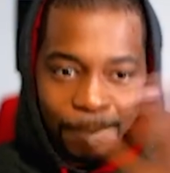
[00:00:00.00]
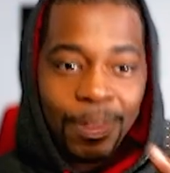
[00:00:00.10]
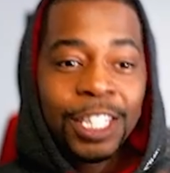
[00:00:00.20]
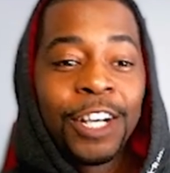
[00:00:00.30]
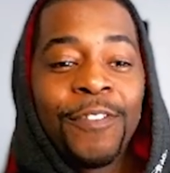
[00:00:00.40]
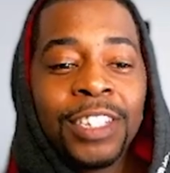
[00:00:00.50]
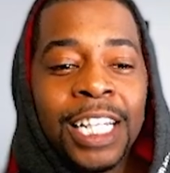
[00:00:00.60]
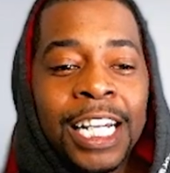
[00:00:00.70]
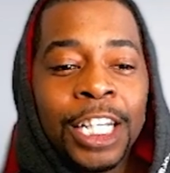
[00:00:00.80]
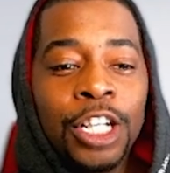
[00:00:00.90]
The first
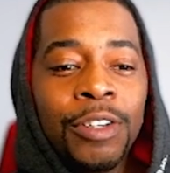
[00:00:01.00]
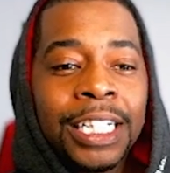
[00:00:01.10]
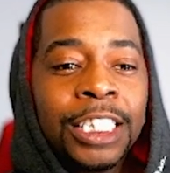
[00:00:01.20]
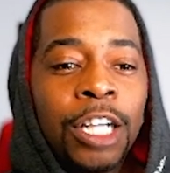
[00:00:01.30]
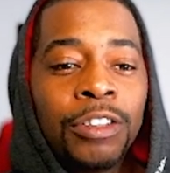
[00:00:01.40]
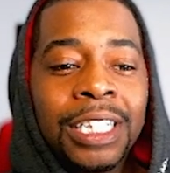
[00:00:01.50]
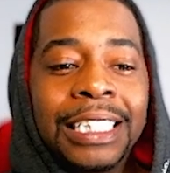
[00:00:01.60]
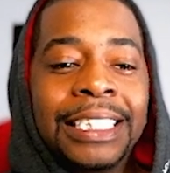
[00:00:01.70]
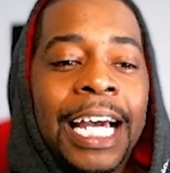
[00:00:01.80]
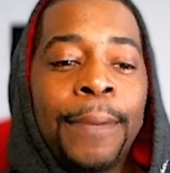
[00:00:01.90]
thing you need to do is go to the
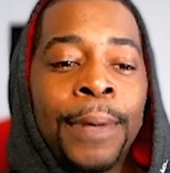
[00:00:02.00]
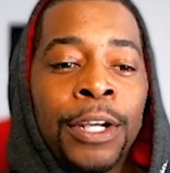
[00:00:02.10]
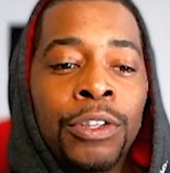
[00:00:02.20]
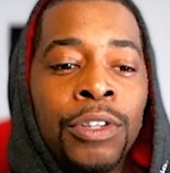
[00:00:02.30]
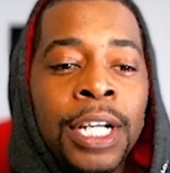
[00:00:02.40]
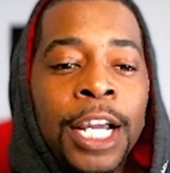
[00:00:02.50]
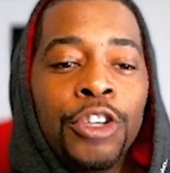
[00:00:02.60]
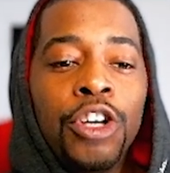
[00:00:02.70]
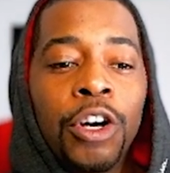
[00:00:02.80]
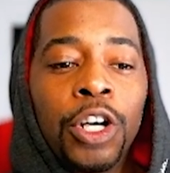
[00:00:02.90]
side panel.
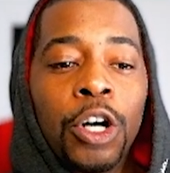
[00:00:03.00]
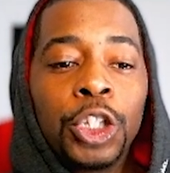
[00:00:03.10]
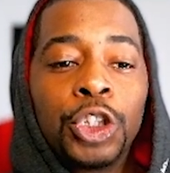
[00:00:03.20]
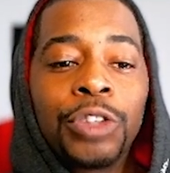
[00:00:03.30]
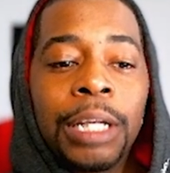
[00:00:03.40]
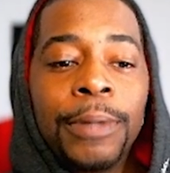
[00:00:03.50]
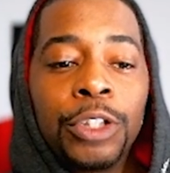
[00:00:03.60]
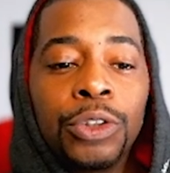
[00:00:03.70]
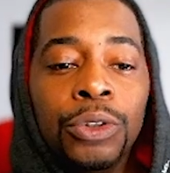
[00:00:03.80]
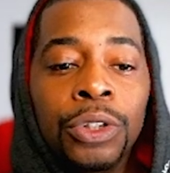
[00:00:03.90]
You're going to go to Streaming
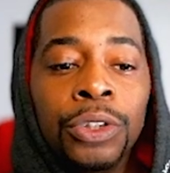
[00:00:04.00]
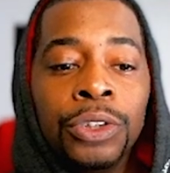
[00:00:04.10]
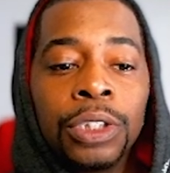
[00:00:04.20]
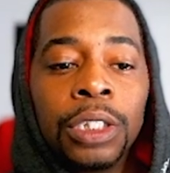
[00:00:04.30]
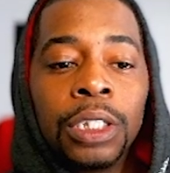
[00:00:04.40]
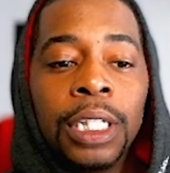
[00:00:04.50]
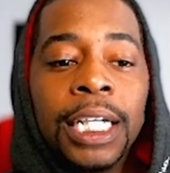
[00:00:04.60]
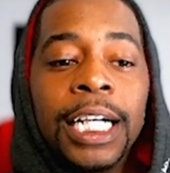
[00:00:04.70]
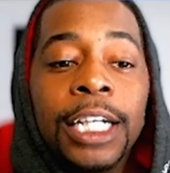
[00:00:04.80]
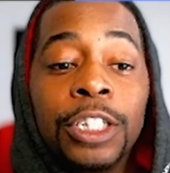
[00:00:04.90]
Tools.
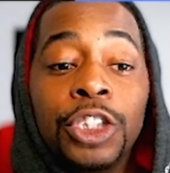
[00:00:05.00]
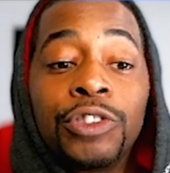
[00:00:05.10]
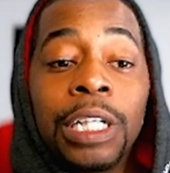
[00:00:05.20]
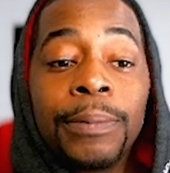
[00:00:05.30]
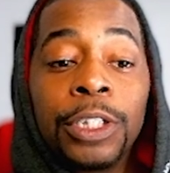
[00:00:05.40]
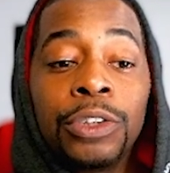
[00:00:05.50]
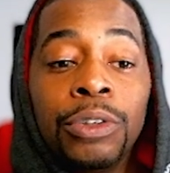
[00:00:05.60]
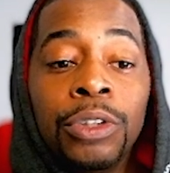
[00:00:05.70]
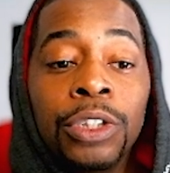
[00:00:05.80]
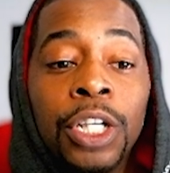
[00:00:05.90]
Under Streaming Tools,